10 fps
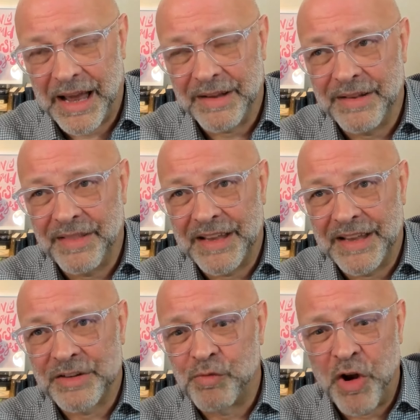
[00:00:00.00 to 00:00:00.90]
and
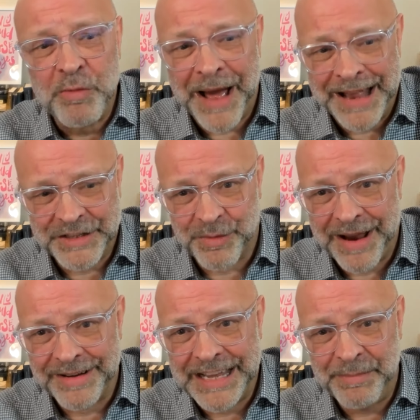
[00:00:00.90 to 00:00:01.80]
there's a romance
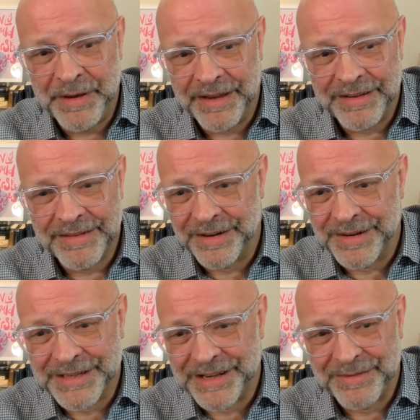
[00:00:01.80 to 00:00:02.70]
around keeping it, you
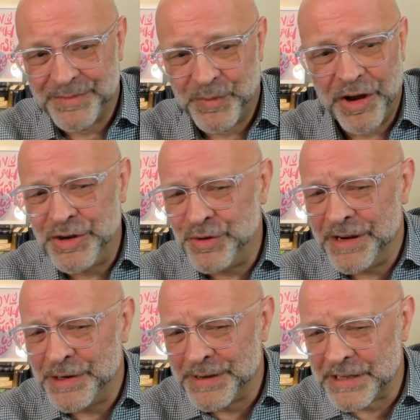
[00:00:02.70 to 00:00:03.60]
know, it's like, why do you
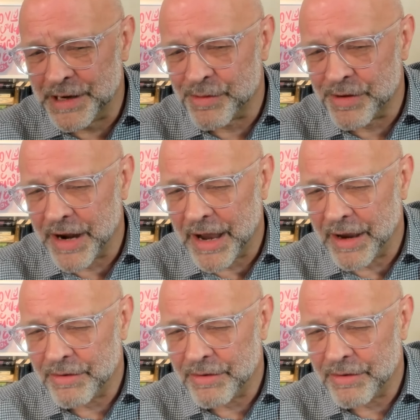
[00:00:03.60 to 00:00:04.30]
need to be secret now?